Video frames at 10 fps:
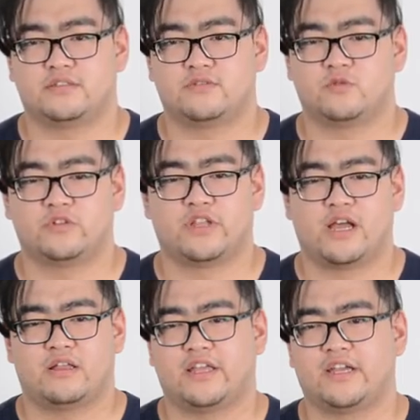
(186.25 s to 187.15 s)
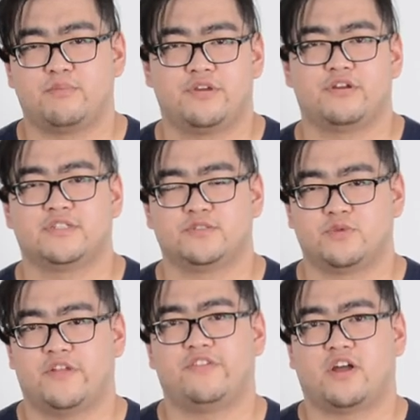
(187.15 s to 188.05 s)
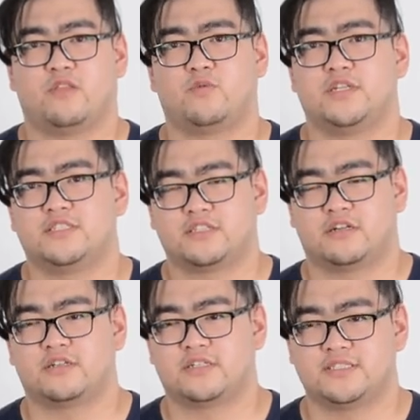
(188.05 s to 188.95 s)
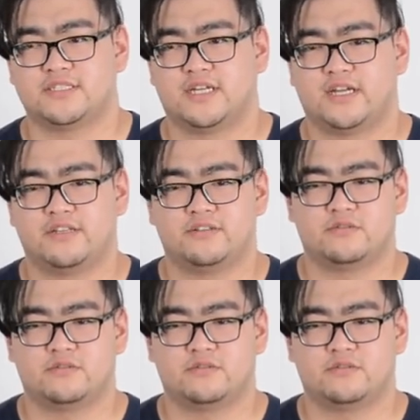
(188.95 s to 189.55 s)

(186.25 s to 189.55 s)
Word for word: will not like appear as a red dot when it's dark inside.